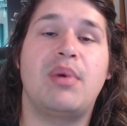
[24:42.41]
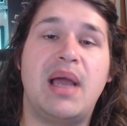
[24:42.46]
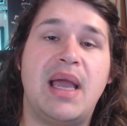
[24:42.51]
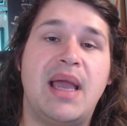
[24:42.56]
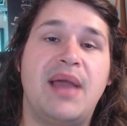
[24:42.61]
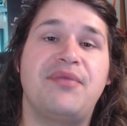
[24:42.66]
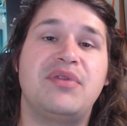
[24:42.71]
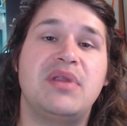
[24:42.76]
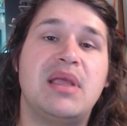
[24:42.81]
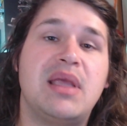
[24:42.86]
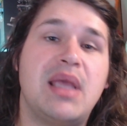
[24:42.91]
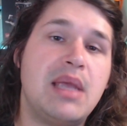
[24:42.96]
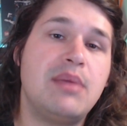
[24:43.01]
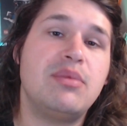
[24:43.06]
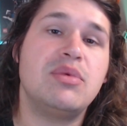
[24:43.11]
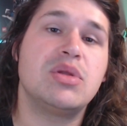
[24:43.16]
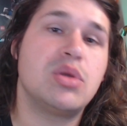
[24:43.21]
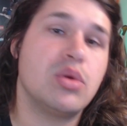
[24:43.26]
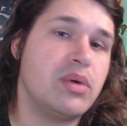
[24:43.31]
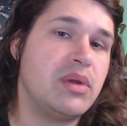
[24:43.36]
I have to
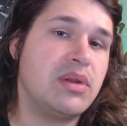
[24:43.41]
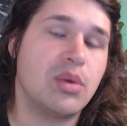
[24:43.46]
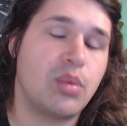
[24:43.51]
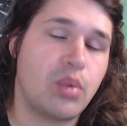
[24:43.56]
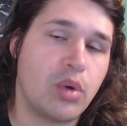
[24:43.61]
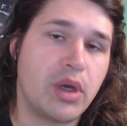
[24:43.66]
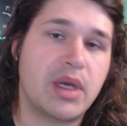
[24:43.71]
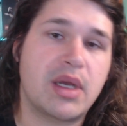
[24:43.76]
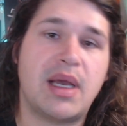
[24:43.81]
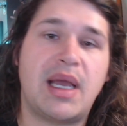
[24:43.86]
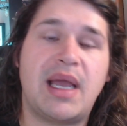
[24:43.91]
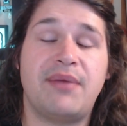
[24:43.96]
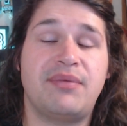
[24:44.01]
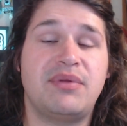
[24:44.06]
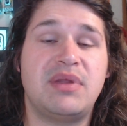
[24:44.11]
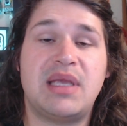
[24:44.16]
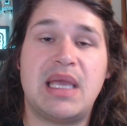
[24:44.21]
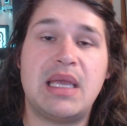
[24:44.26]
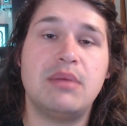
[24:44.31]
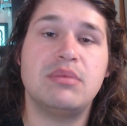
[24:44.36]
keep doing the work. I have
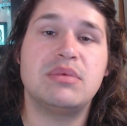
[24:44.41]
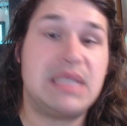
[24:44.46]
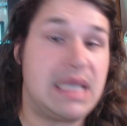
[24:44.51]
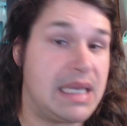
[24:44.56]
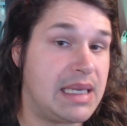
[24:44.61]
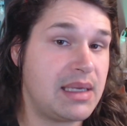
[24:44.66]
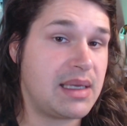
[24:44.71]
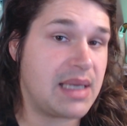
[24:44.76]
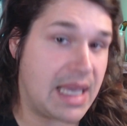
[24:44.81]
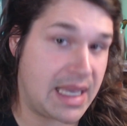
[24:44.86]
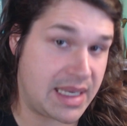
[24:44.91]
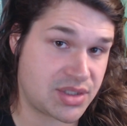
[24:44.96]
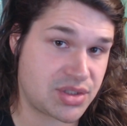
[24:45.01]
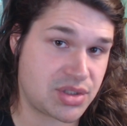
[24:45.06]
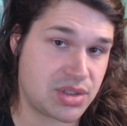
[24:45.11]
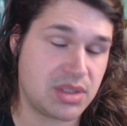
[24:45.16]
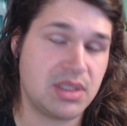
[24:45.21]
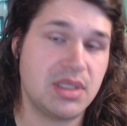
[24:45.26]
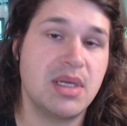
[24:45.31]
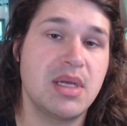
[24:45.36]
to keep taking
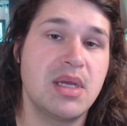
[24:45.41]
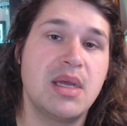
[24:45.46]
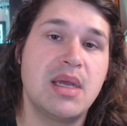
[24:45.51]
action